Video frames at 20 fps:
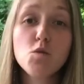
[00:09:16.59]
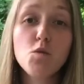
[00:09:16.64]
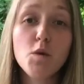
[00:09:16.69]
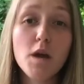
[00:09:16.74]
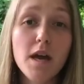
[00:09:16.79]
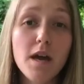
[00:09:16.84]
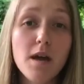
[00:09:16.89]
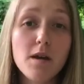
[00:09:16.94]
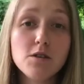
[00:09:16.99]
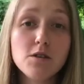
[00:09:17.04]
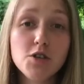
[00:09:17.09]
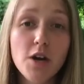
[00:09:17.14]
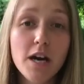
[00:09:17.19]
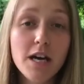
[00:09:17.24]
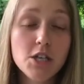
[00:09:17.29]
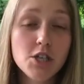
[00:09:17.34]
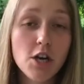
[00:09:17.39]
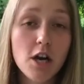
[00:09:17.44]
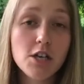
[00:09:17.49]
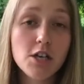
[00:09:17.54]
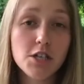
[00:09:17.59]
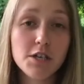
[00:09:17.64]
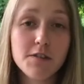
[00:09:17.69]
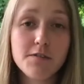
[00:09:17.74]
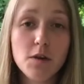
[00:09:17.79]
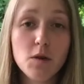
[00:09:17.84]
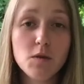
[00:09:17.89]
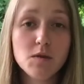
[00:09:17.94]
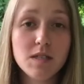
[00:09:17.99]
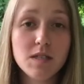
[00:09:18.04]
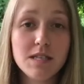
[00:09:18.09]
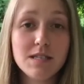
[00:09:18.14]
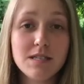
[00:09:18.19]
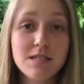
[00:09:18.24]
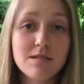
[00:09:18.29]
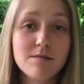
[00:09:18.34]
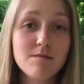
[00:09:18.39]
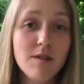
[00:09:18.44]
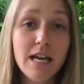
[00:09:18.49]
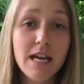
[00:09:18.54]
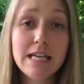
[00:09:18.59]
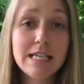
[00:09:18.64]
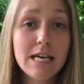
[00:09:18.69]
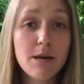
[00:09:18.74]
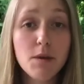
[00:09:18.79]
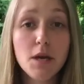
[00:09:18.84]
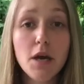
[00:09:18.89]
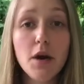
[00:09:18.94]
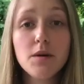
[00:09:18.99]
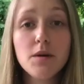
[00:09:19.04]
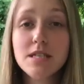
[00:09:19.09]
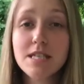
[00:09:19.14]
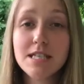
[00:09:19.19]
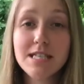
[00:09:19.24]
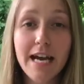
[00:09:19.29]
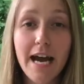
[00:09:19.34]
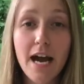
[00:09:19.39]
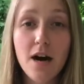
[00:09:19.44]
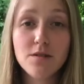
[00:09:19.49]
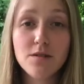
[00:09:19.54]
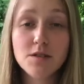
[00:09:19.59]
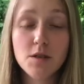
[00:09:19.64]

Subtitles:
We try to charge our phones as anytime we go into town.